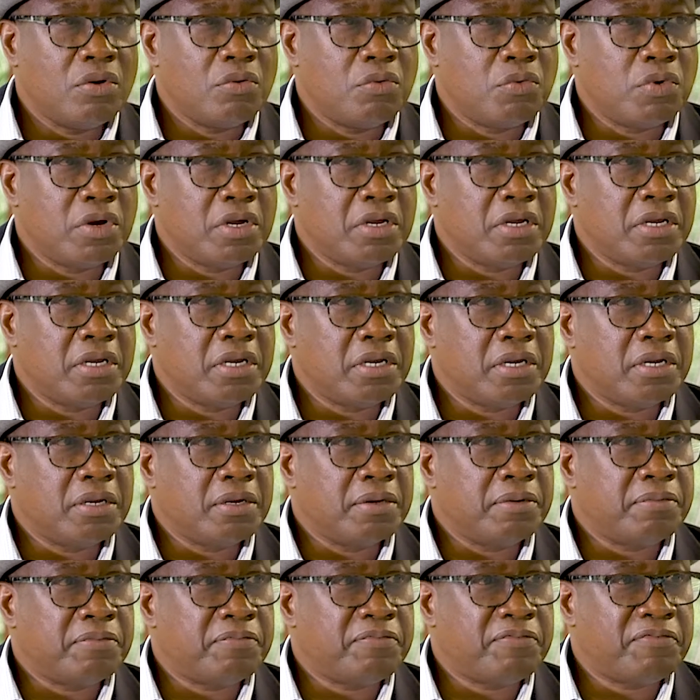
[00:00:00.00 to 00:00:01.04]

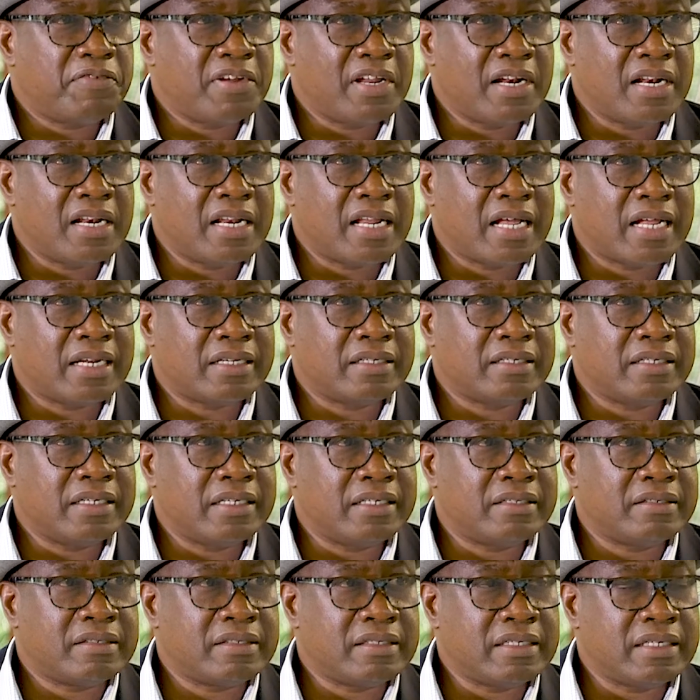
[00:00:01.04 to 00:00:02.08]
We feel that
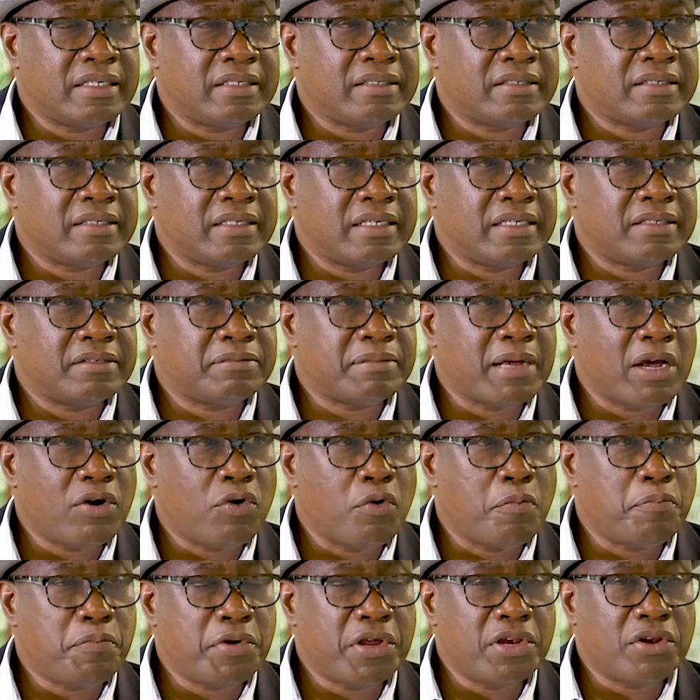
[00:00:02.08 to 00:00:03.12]
it's my
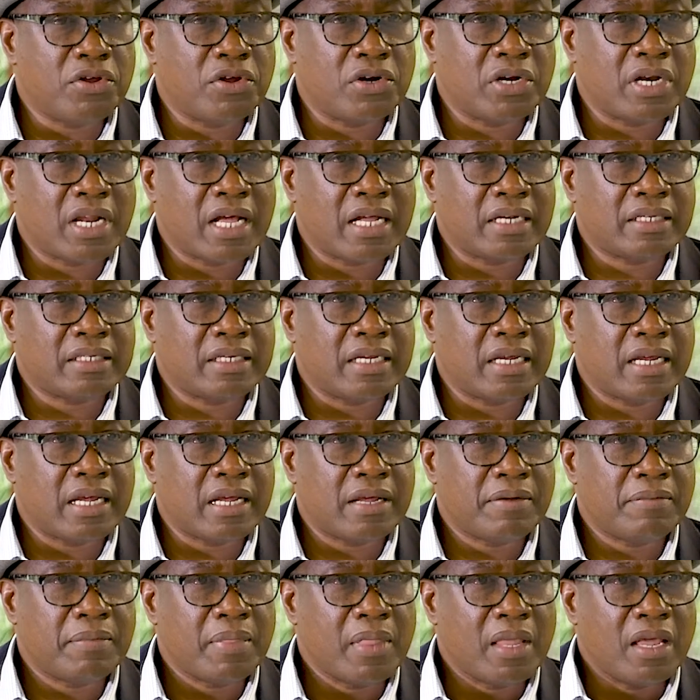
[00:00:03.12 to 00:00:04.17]
opinion that